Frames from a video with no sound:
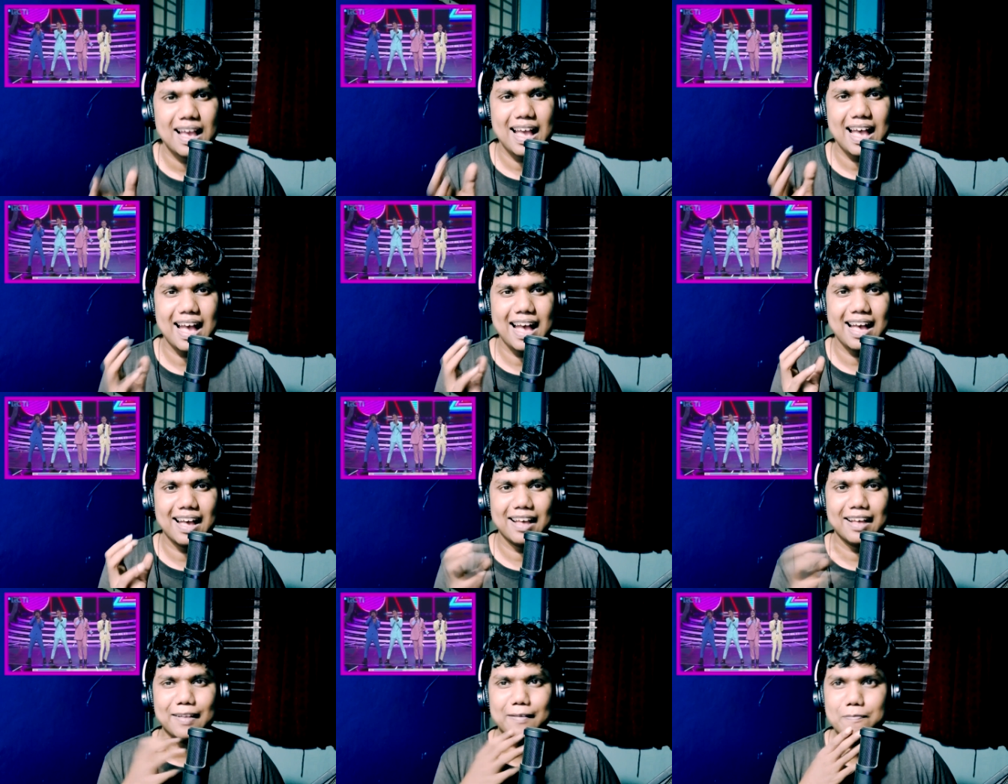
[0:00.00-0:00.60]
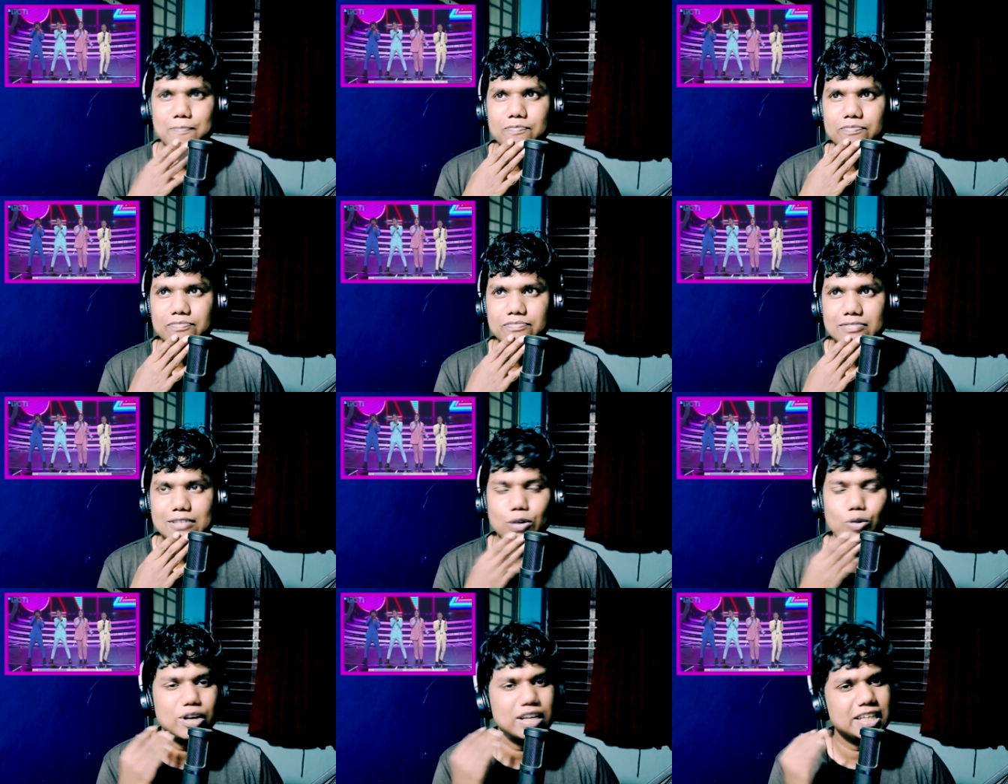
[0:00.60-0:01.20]
And
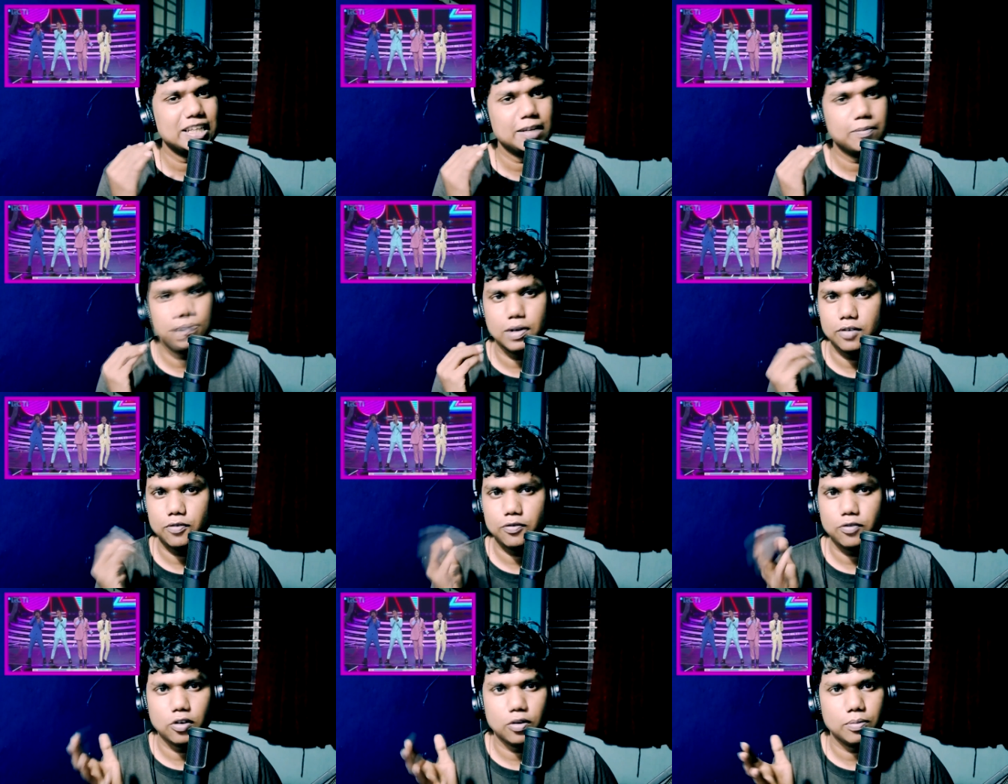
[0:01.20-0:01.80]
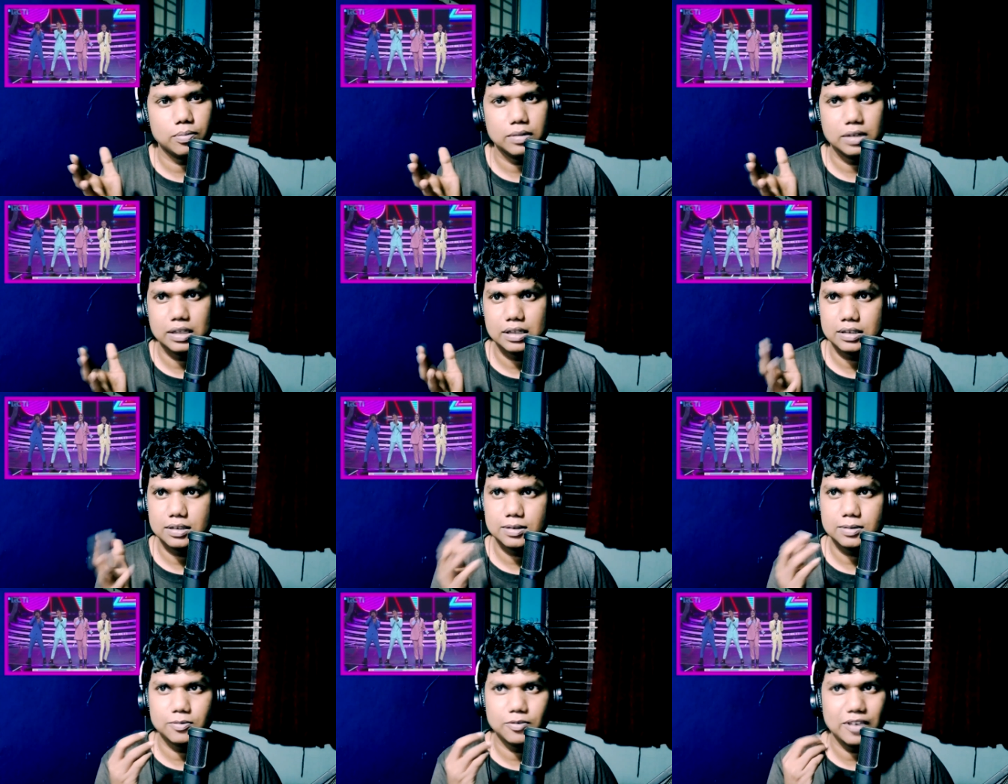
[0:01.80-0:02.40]
the way they perform,
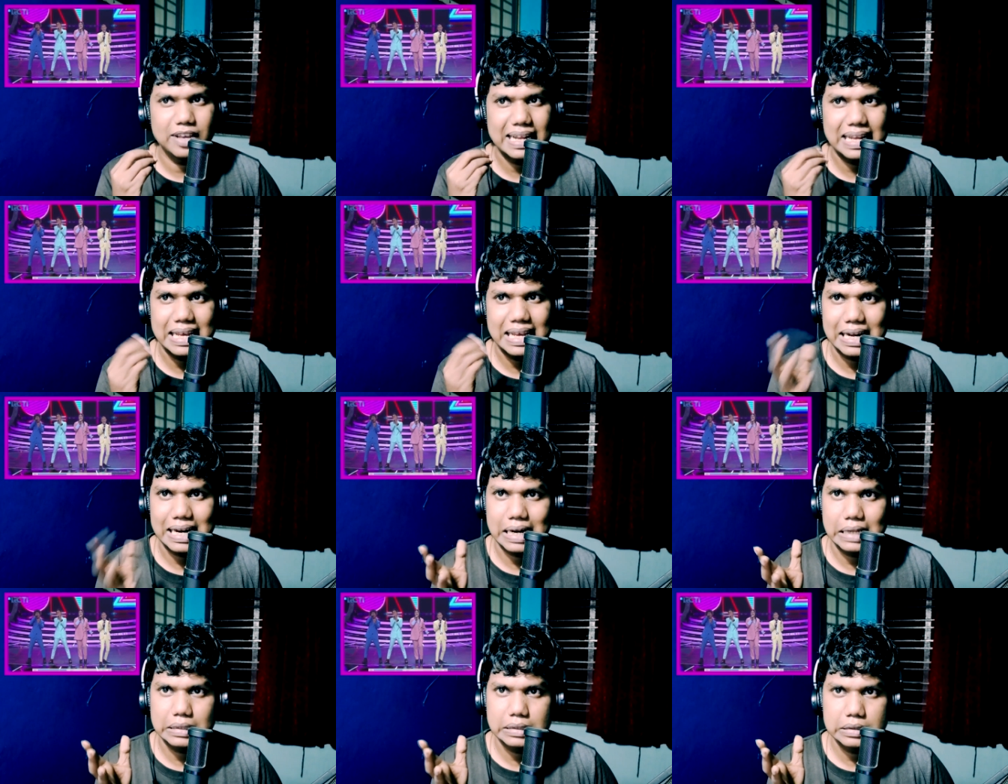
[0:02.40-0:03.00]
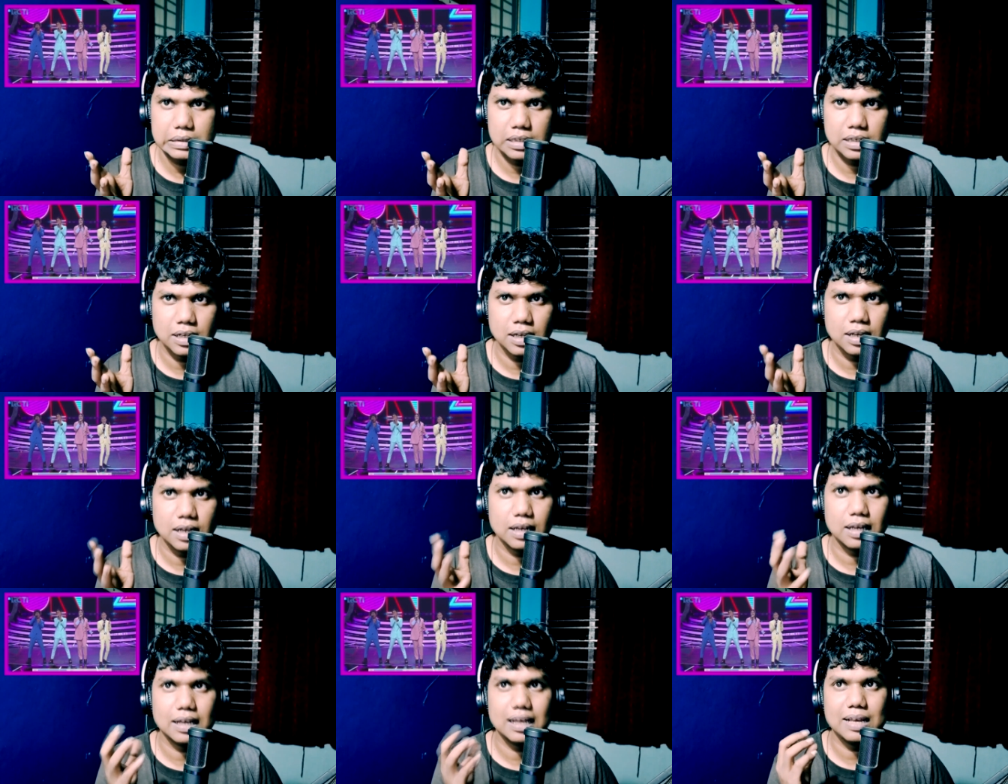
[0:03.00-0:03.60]
it's very
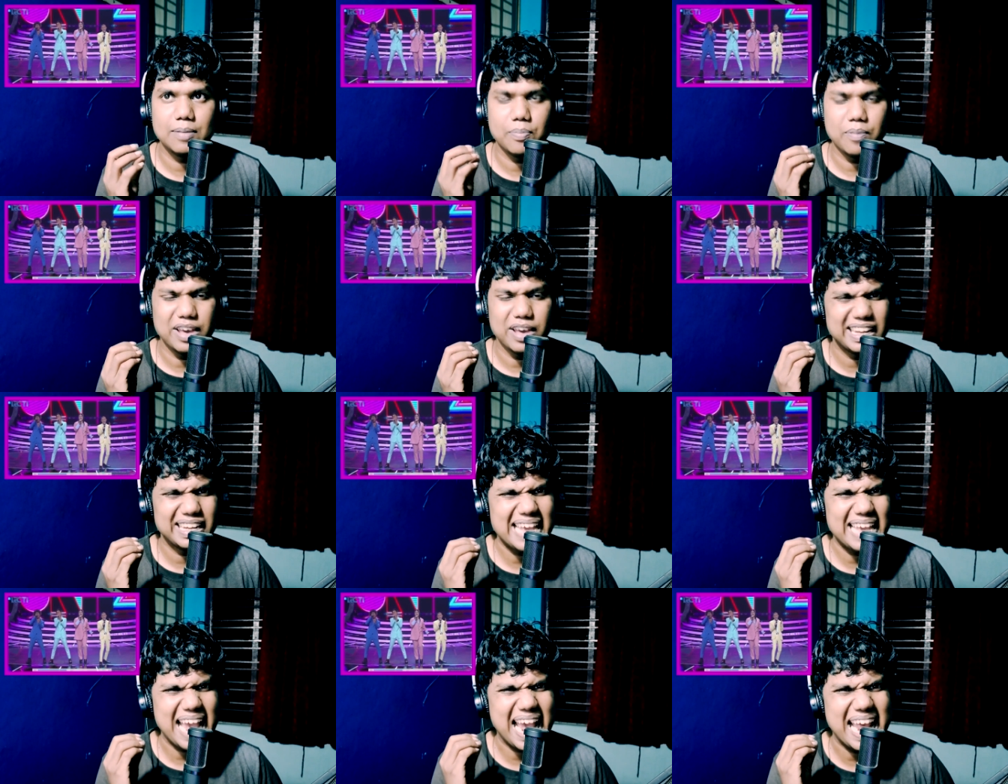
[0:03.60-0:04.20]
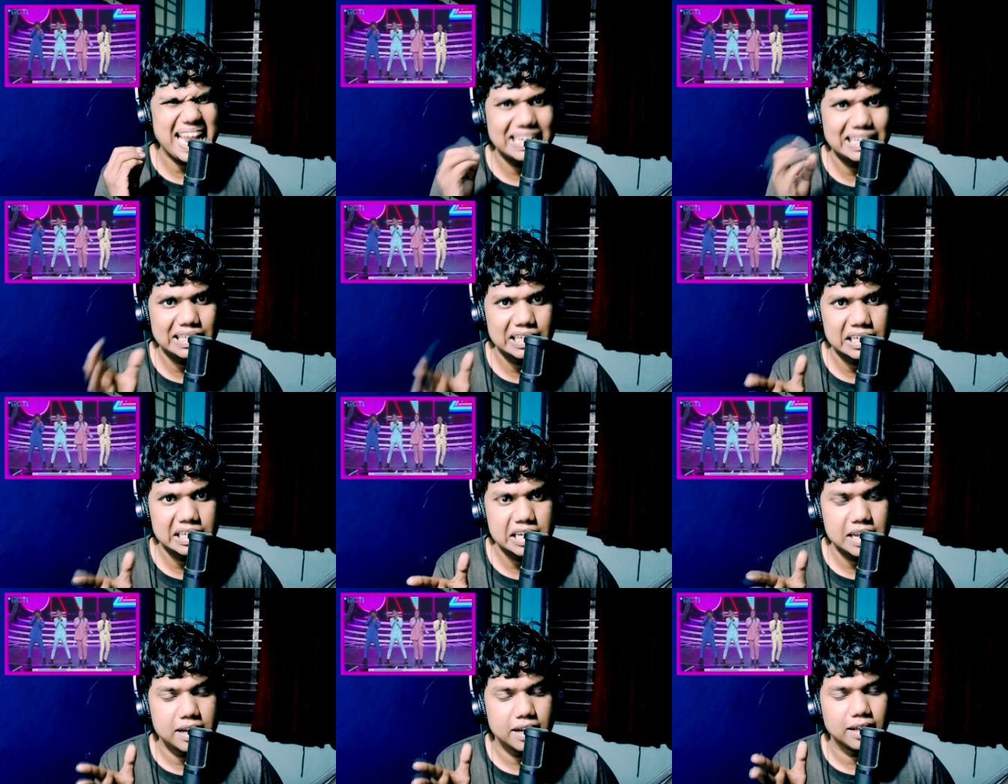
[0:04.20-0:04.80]
energetic, very
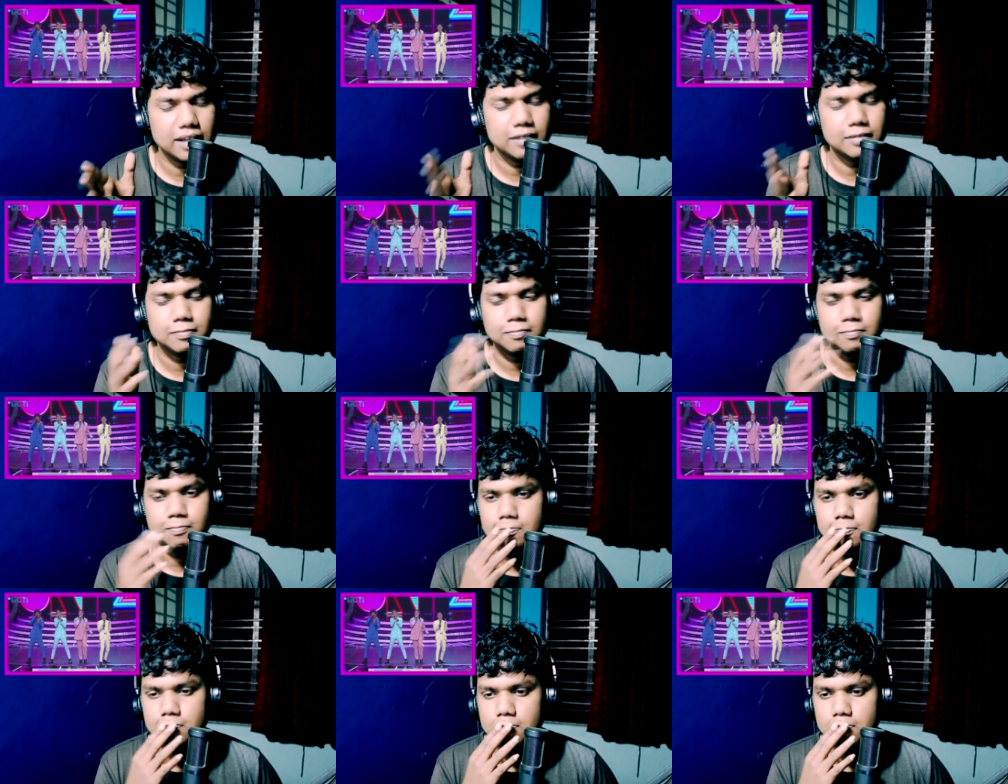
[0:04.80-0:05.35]
entertaining.